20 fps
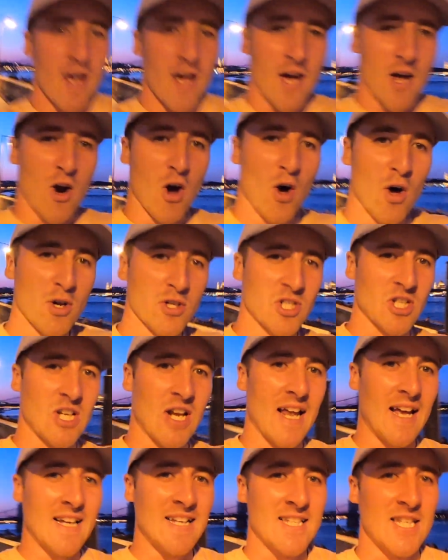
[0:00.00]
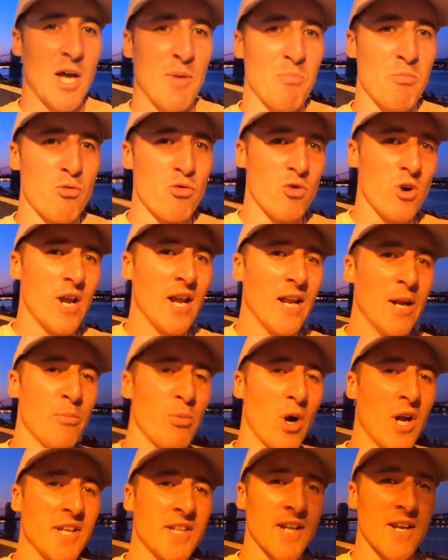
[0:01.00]
it all just lights up really
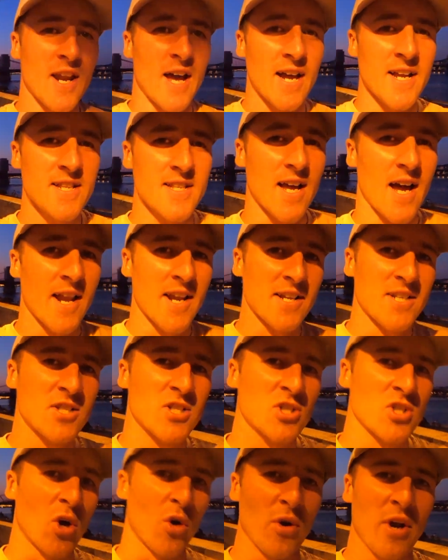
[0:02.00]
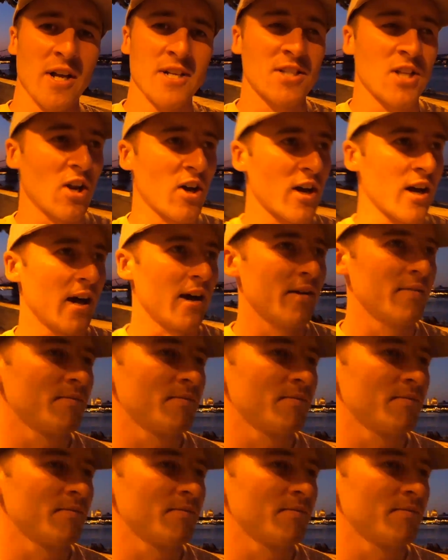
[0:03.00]
bright tonight, and it's so nice to look at.